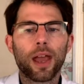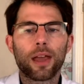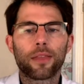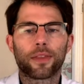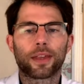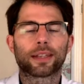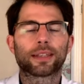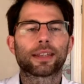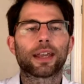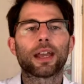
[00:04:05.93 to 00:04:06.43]

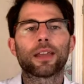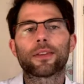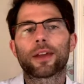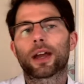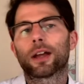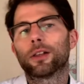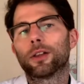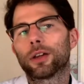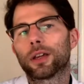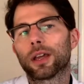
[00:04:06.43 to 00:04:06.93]
They say they
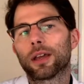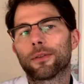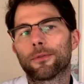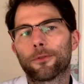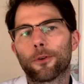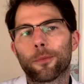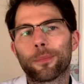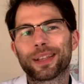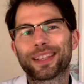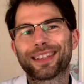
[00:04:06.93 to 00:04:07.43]
are looking
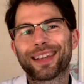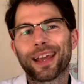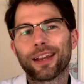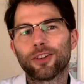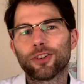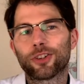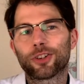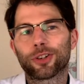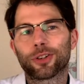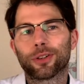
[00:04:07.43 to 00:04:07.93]
for
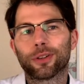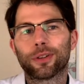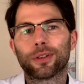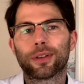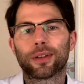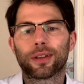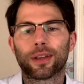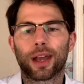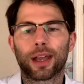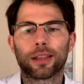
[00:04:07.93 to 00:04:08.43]
potential
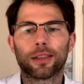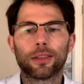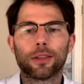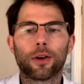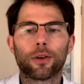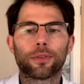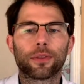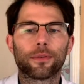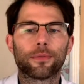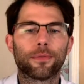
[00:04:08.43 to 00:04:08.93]
and
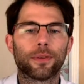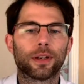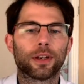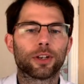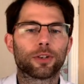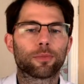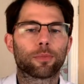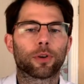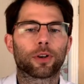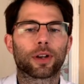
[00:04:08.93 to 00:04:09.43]
not the
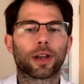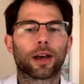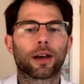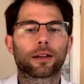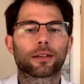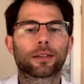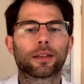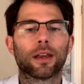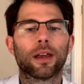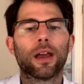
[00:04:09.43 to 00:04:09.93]
finished
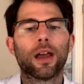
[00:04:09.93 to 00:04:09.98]
product.